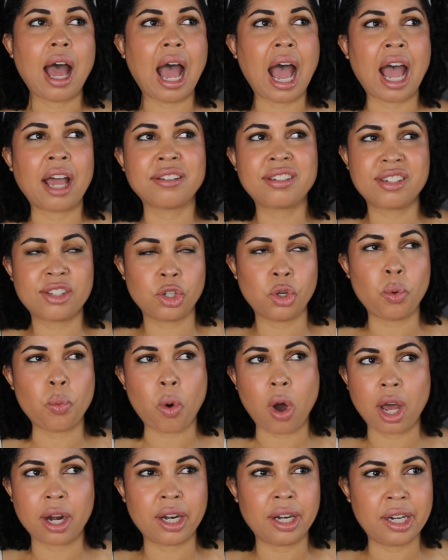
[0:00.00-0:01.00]
I still
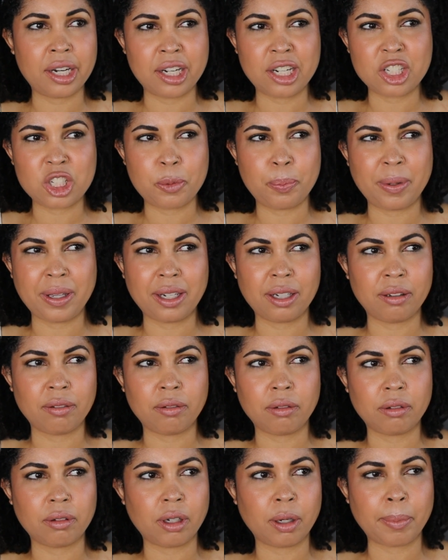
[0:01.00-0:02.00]
want it and it's
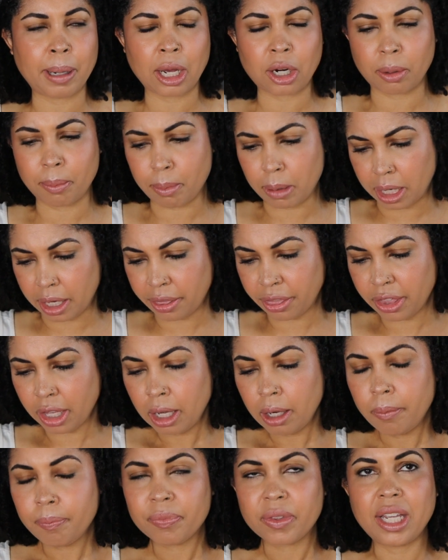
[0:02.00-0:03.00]
been about a month,
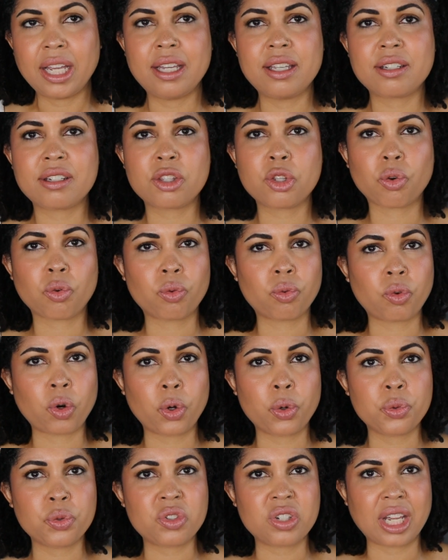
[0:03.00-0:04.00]
is the
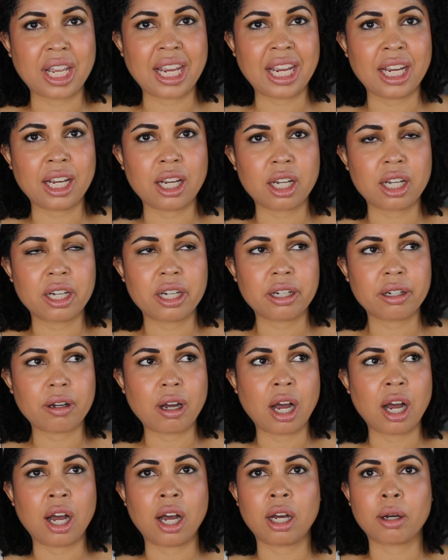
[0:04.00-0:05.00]
Rose Ink
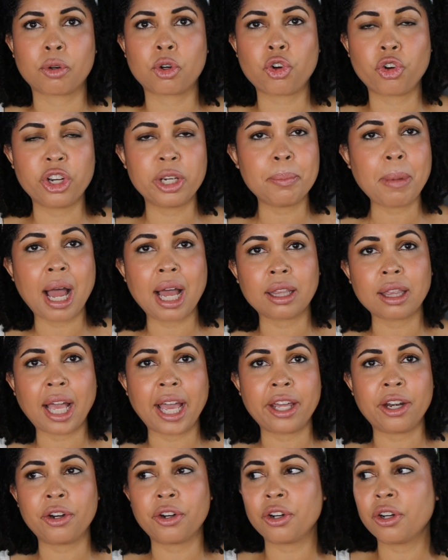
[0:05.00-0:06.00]
Cream
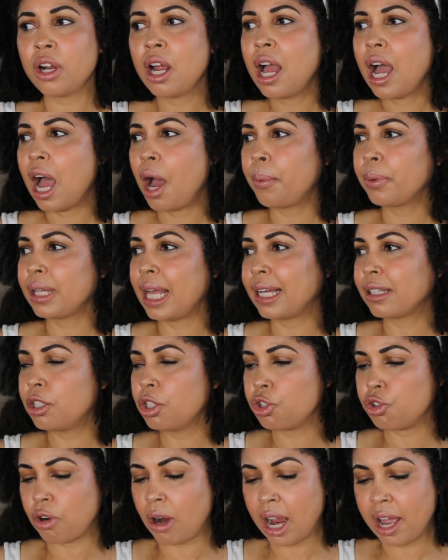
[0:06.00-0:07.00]
Highlighter. I would like to
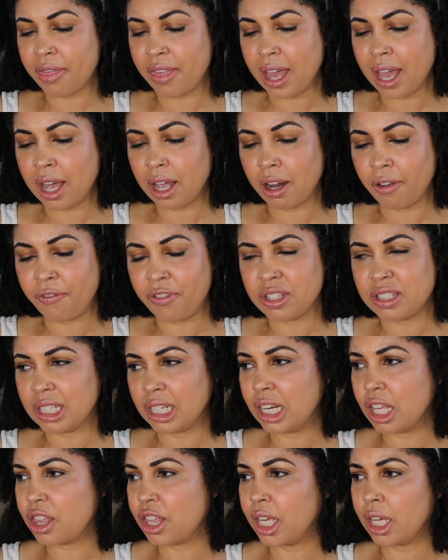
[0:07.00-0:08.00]
try that if it's
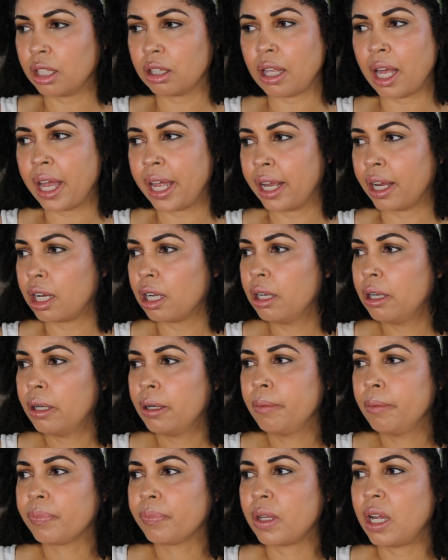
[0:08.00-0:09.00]
anything like
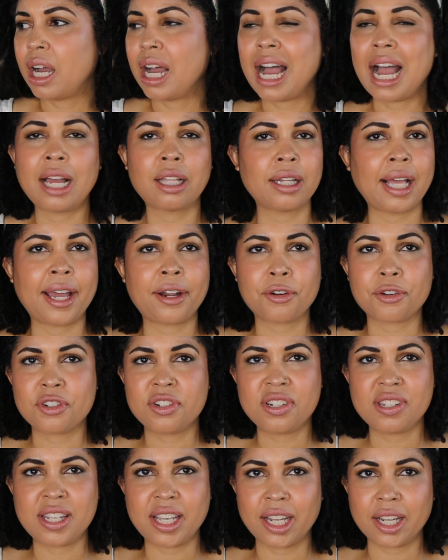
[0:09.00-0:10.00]
a highlighter
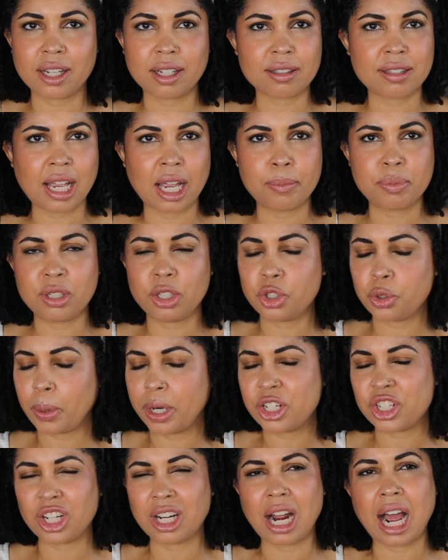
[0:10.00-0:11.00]
stick type
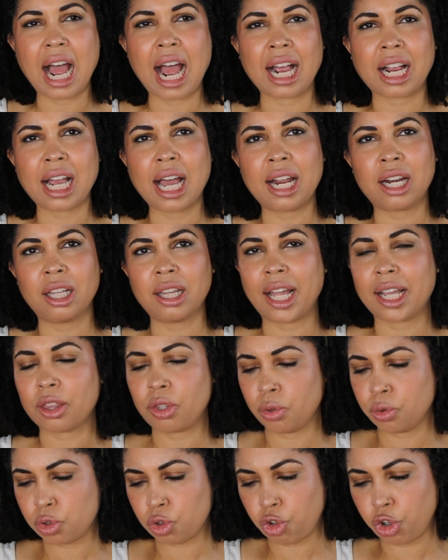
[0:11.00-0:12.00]
situation. I kind of like
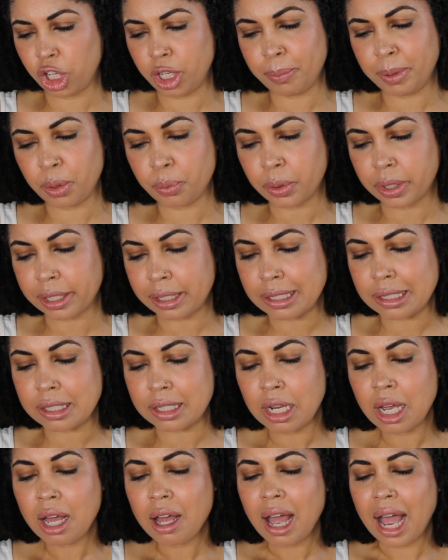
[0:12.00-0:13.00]
those creamy
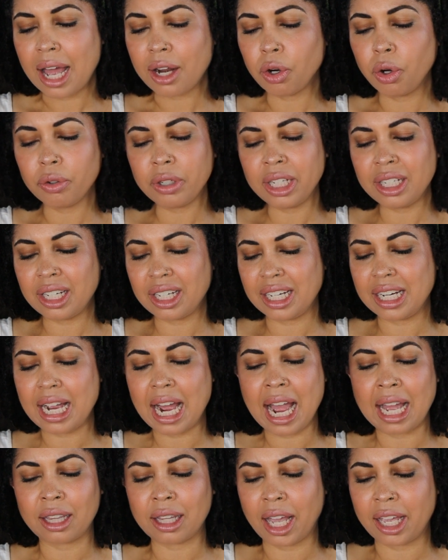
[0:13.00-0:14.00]
ones. I don't need any
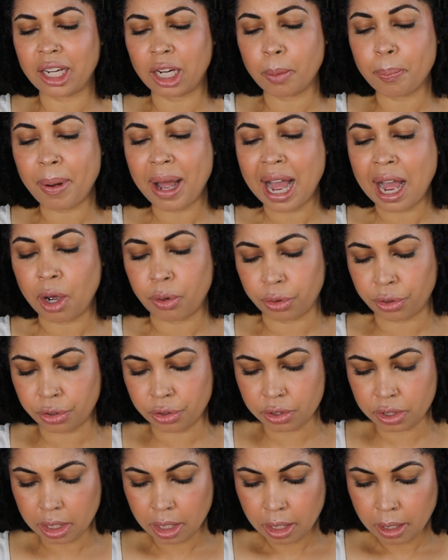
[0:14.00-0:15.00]
highlighting
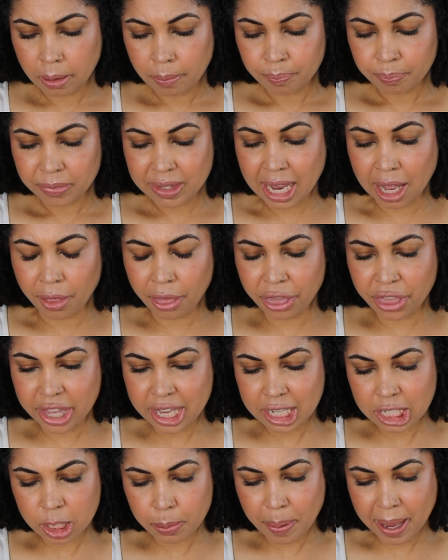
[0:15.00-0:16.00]
powders. Now,
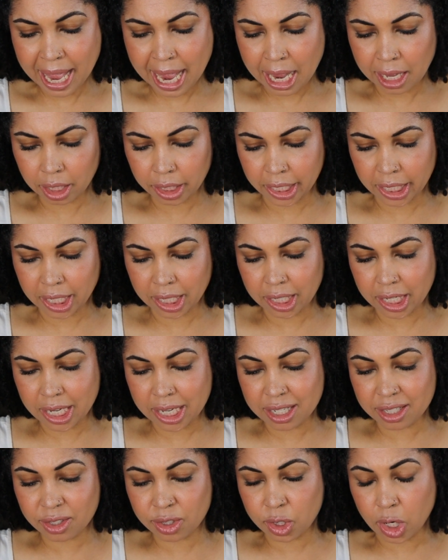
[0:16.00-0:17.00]
this palette
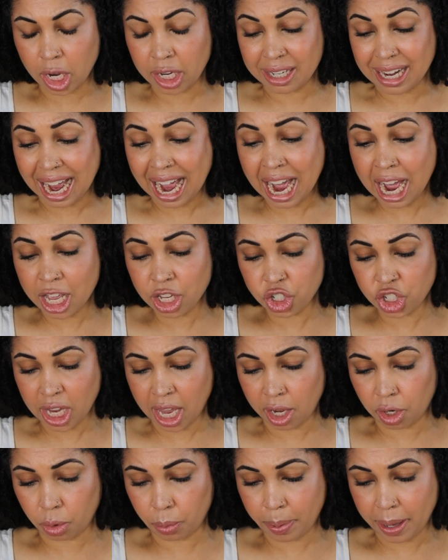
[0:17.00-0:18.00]
is an
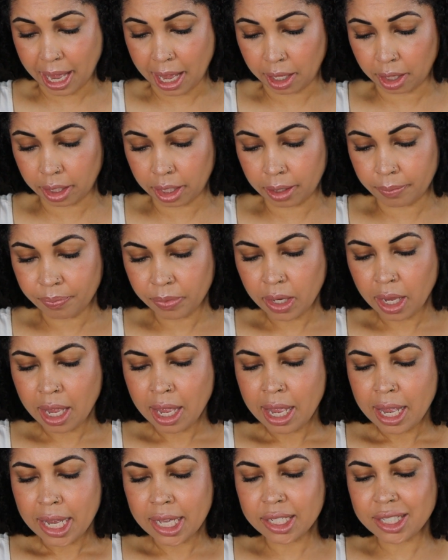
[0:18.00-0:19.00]
eyeshadow palette.
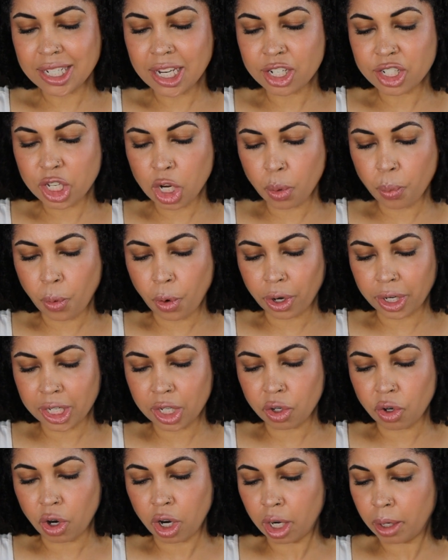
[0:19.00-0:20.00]
It says they're
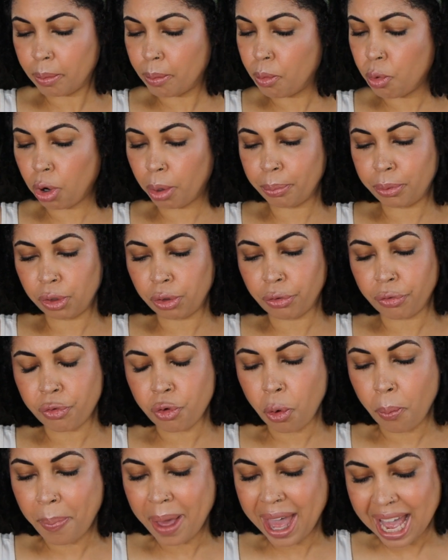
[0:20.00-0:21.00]
working on More
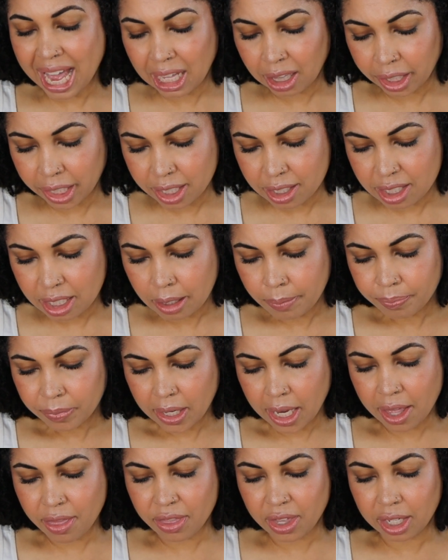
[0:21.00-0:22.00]
Beautiful palettes,
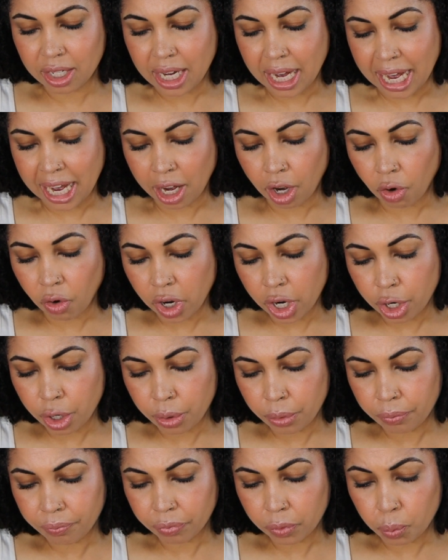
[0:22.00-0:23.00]
and then
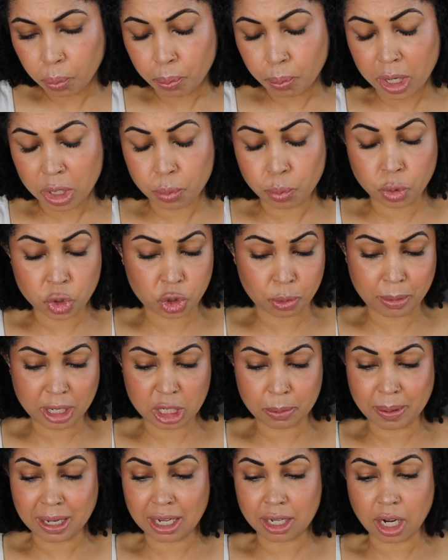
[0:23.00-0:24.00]
Arrow, which
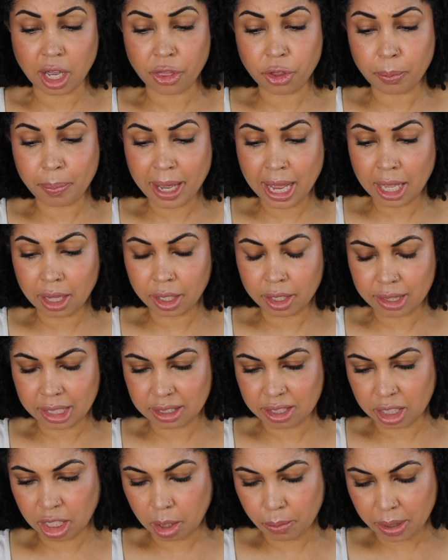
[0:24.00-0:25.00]
must be another palette
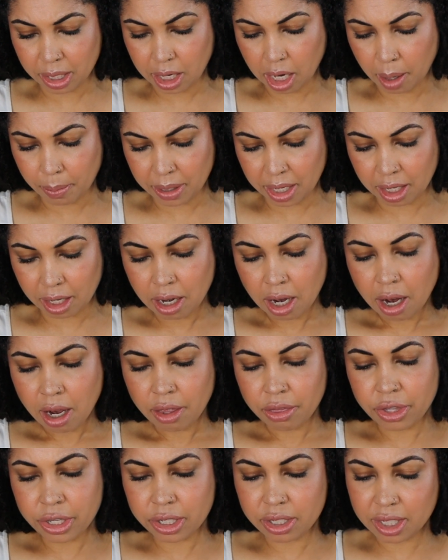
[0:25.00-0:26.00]
that's going to be coming
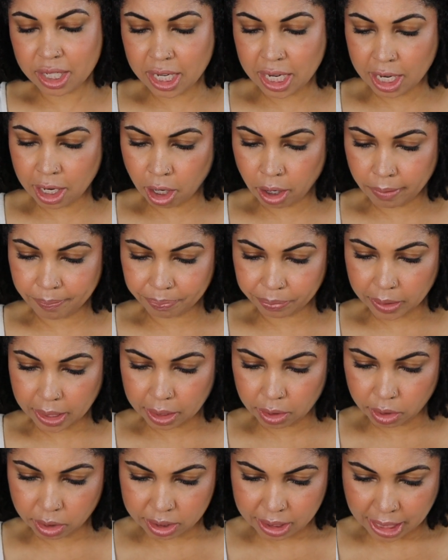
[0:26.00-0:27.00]
this year. It
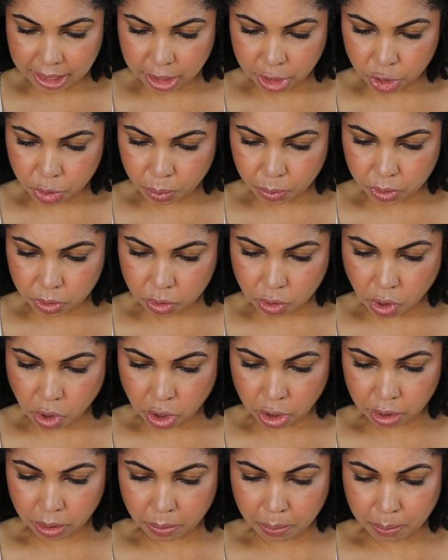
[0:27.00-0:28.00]
looks like this one's
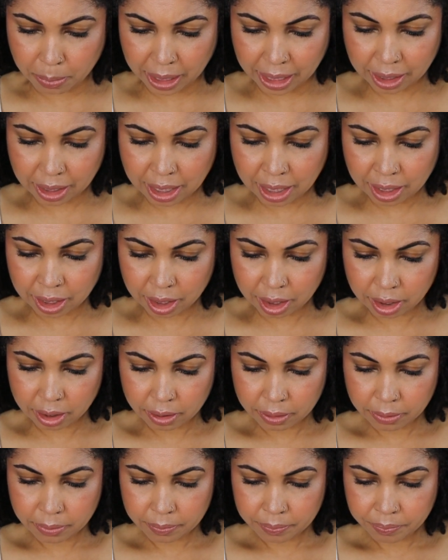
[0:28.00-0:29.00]
called Minka.
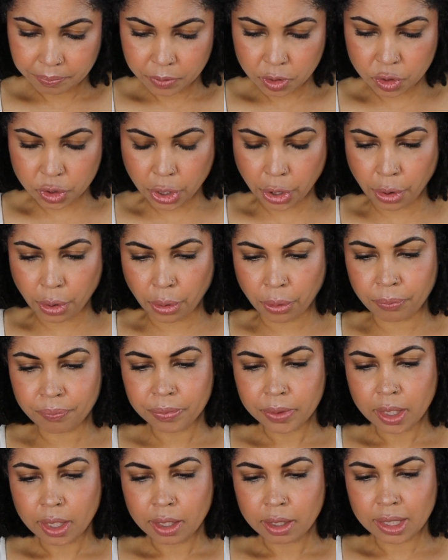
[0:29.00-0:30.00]
So
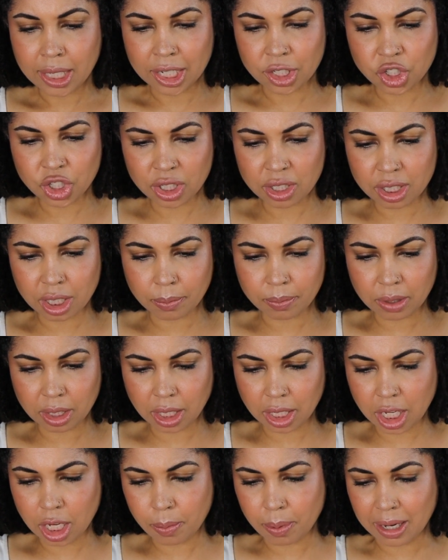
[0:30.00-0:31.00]
that's just something
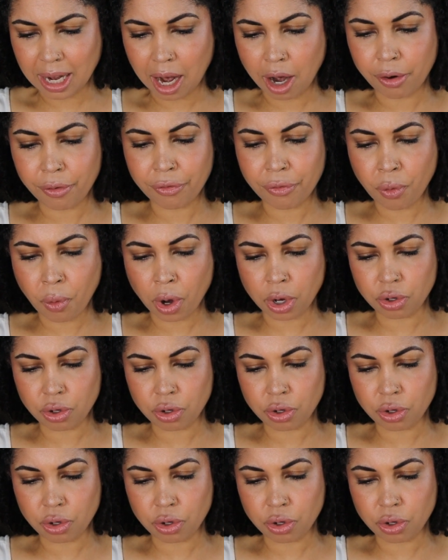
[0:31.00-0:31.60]
to keep an eye out for.